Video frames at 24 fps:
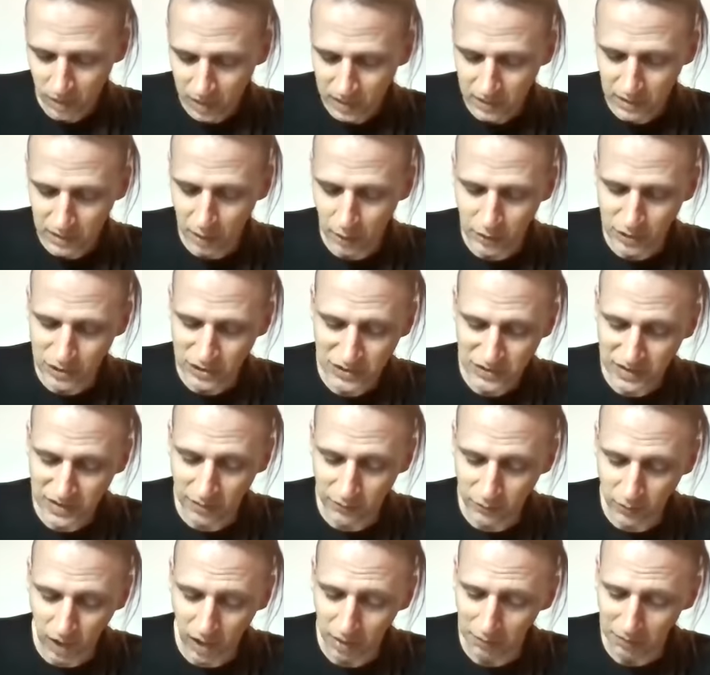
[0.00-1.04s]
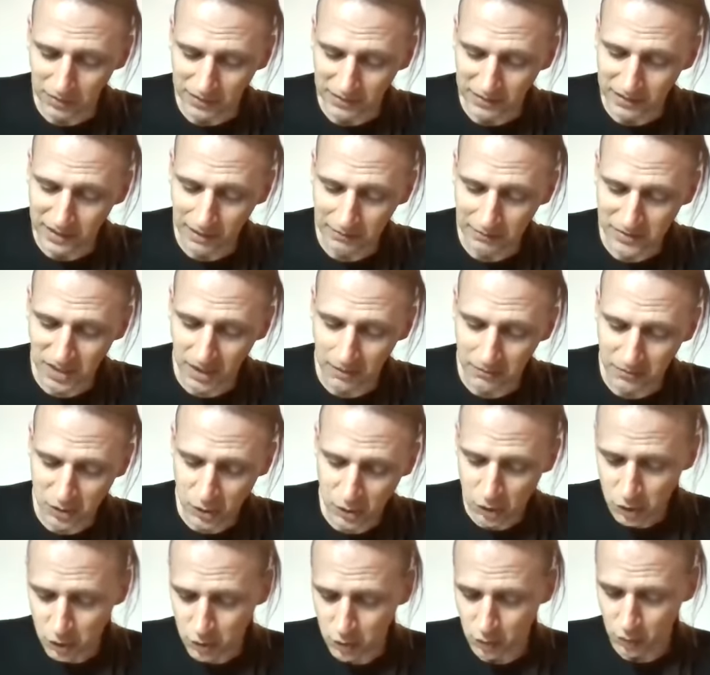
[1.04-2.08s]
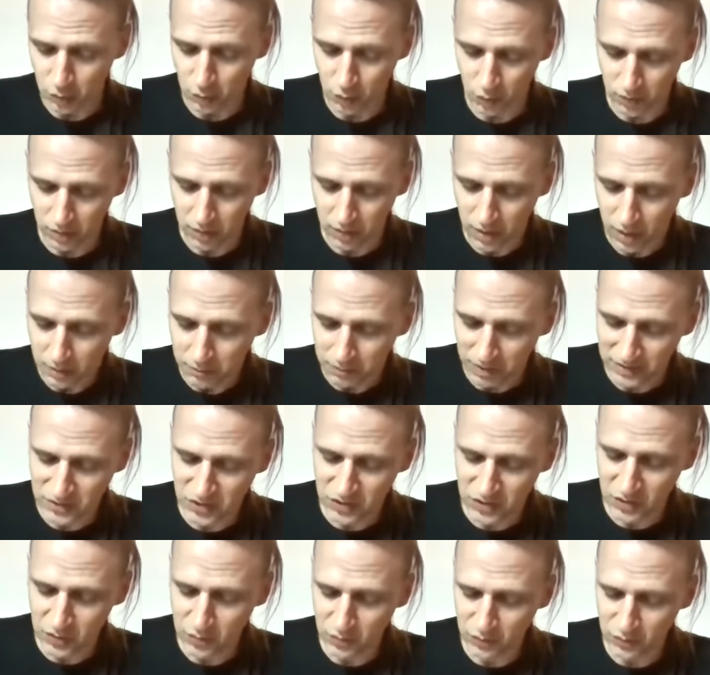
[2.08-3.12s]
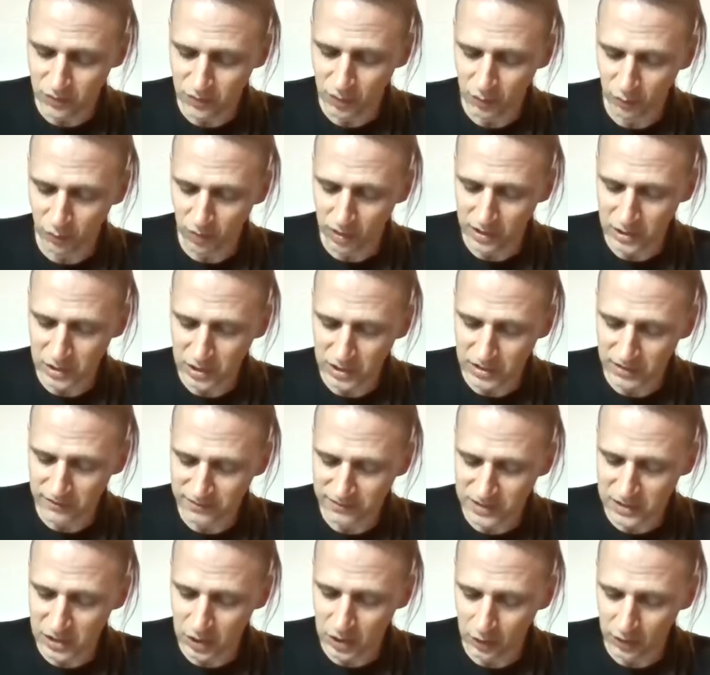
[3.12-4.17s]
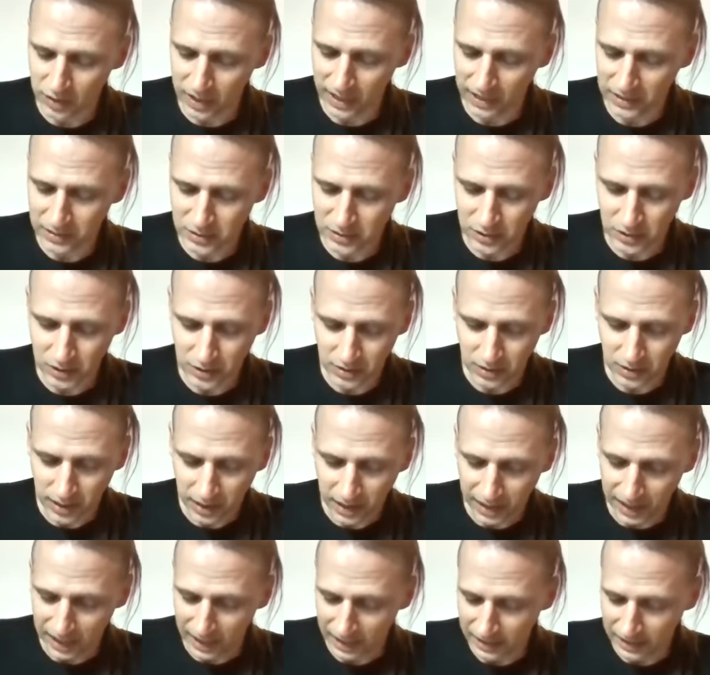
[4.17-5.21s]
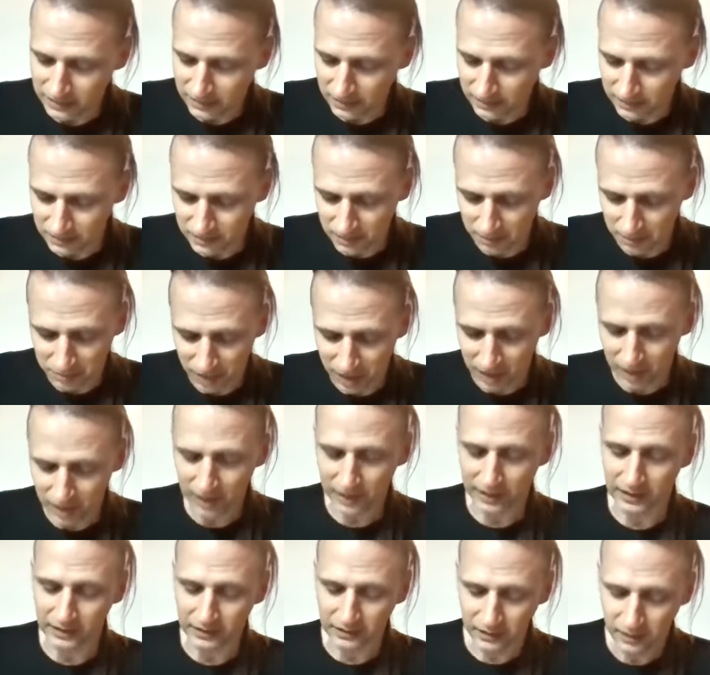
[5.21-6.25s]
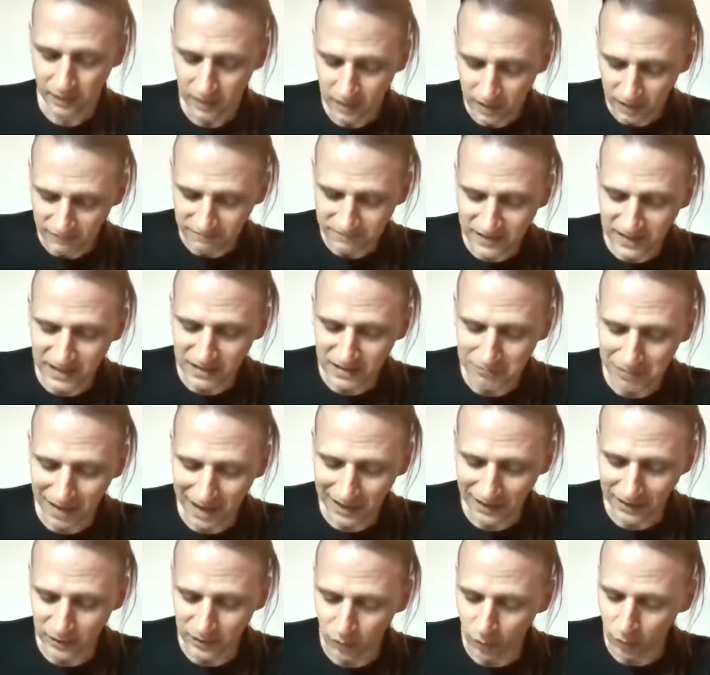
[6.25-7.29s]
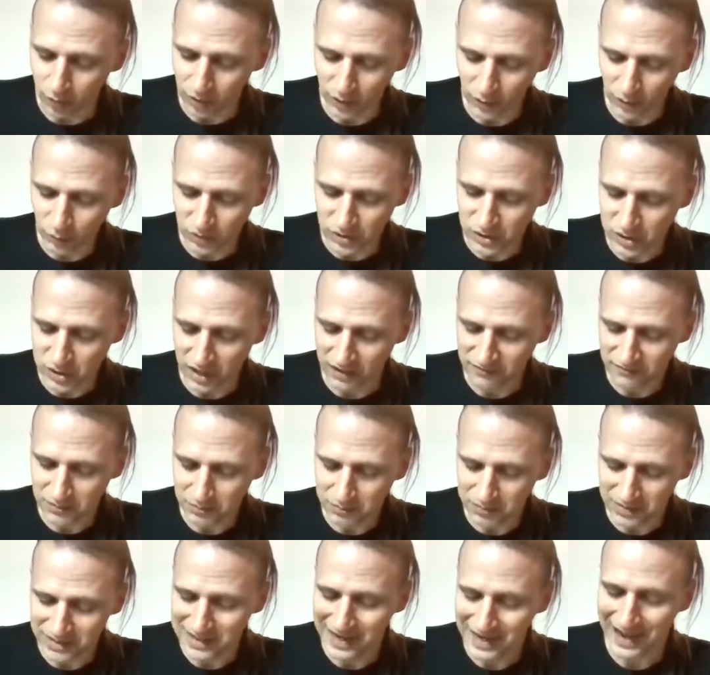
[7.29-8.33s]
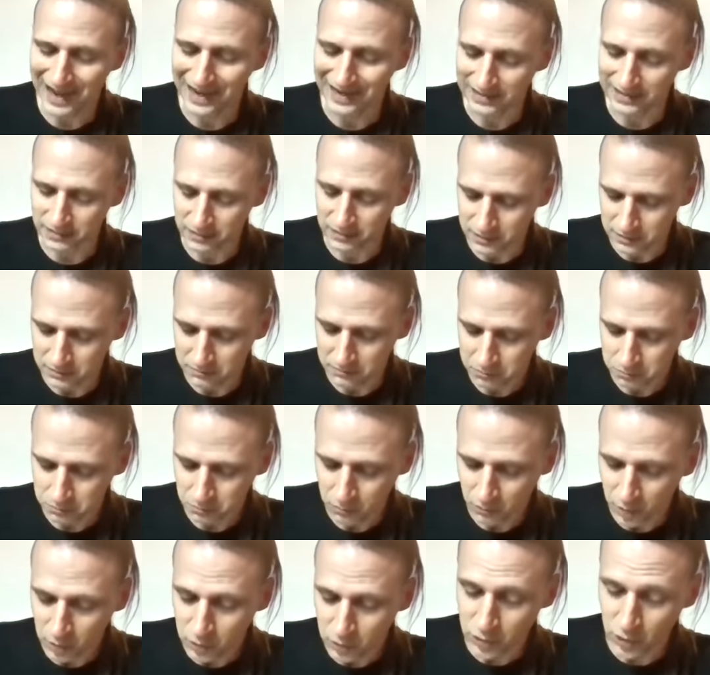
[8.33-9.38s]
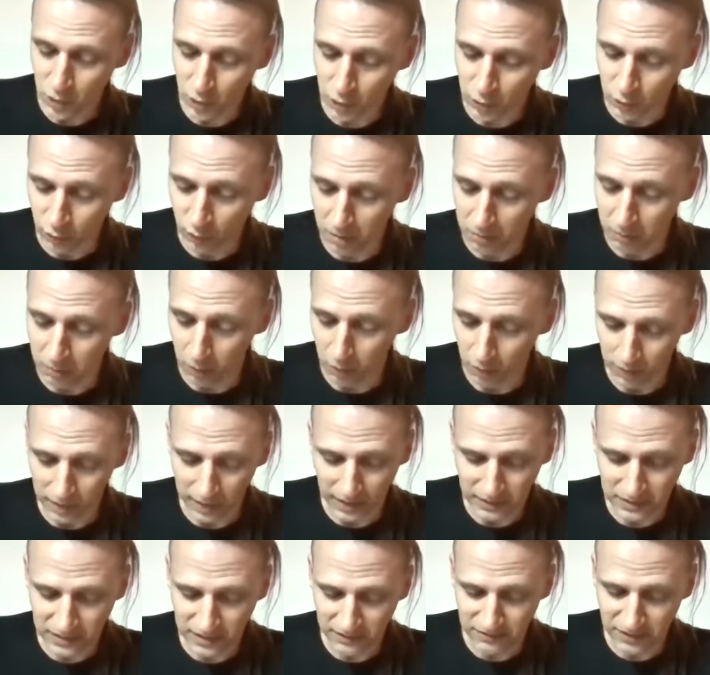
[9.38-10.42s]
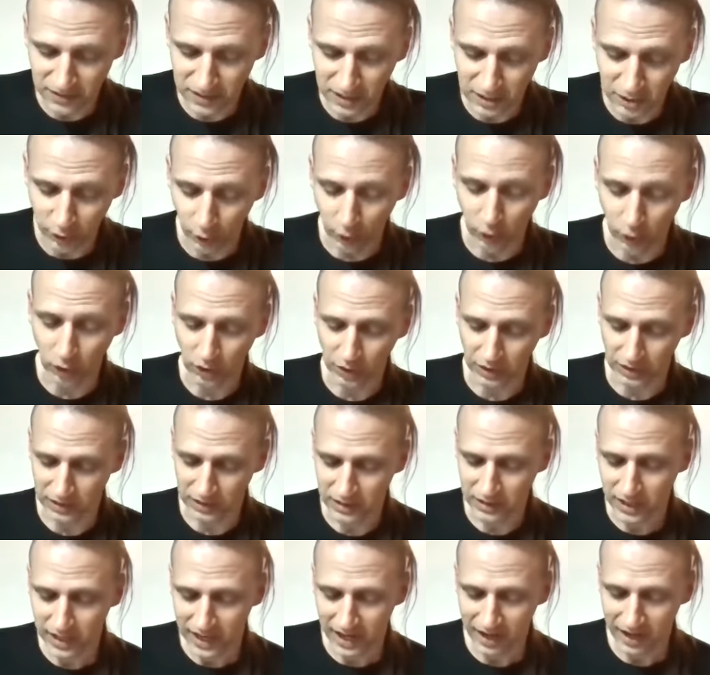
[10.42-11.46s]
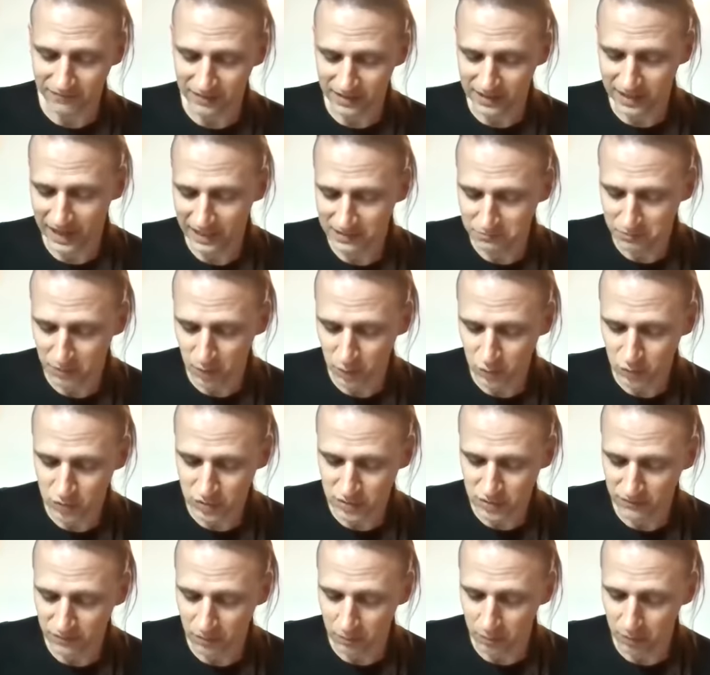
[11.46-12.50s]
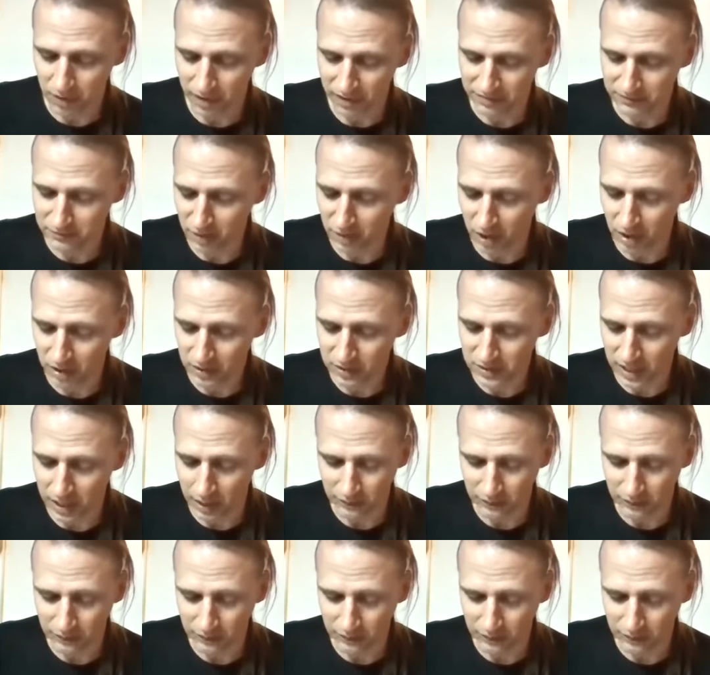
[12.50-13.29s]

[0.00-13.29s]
He noticed that Robin kept up too, but soon the grunting of Sir Ector and the baaing of King Pellinore was left behind. Sir Grummore had given in early, having had most of the breath knocked